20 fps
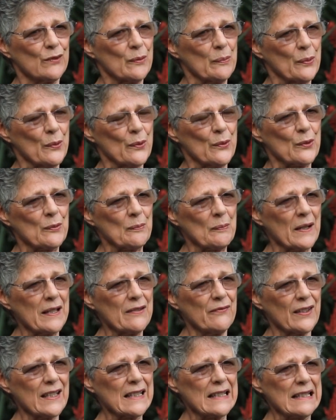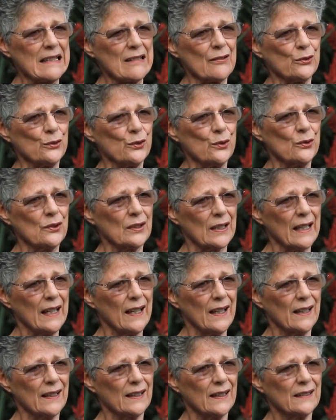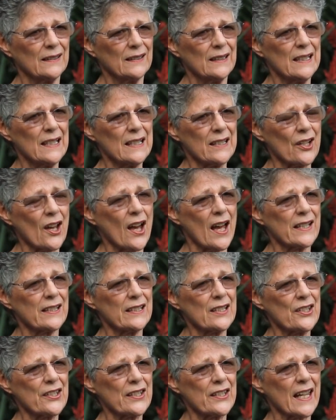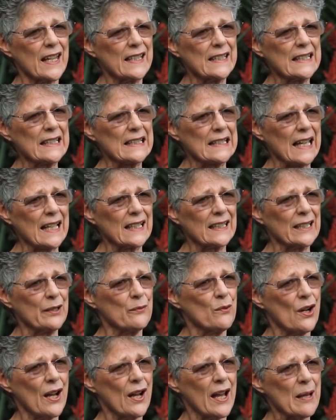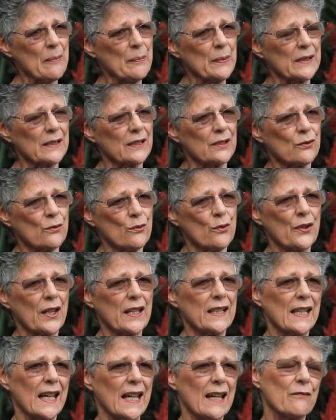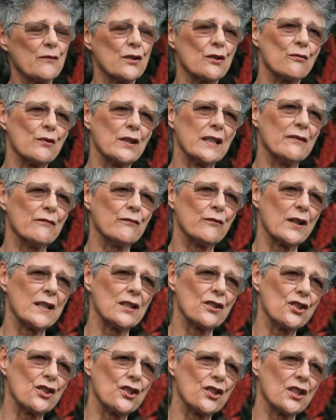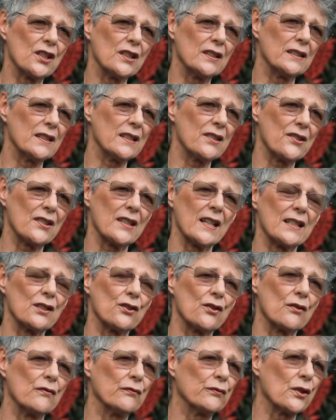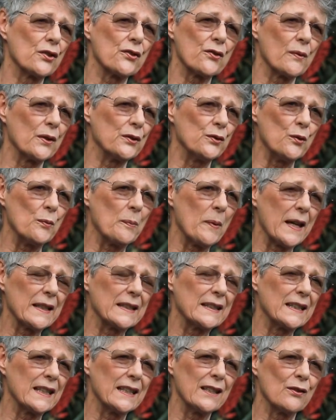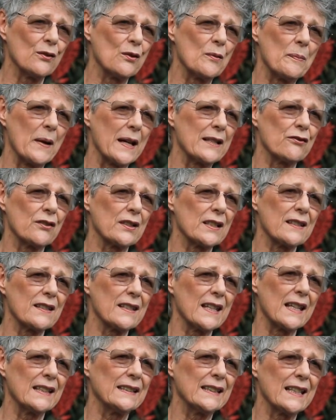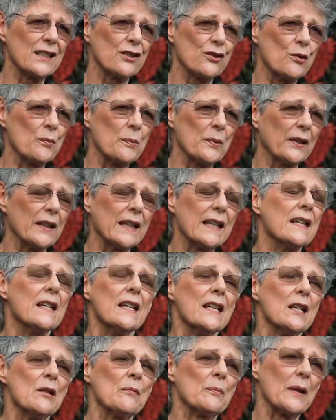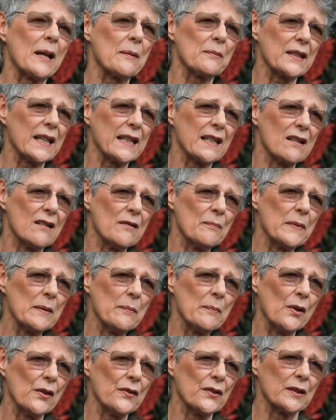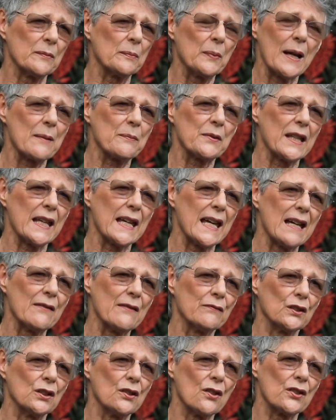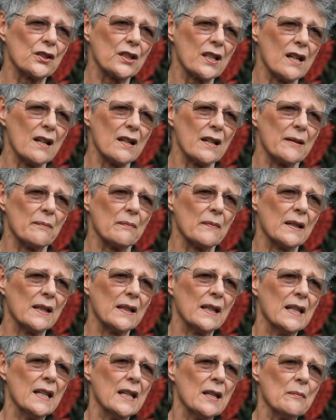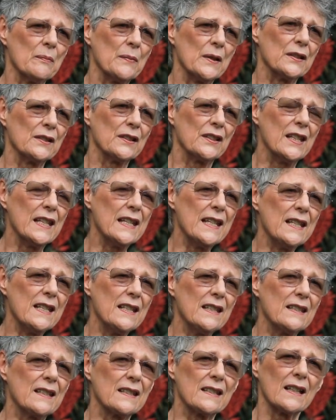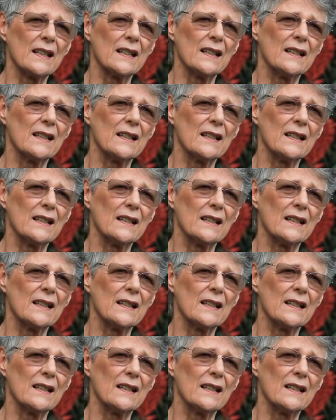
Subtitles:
report by Vincent to understand exactly what happened, or they'd have to read French journalists like Jean-François Dupaquier or Patrick de Saint-Exupéry. Perhaps they can't be bothered, perhaps they haven't got time. But these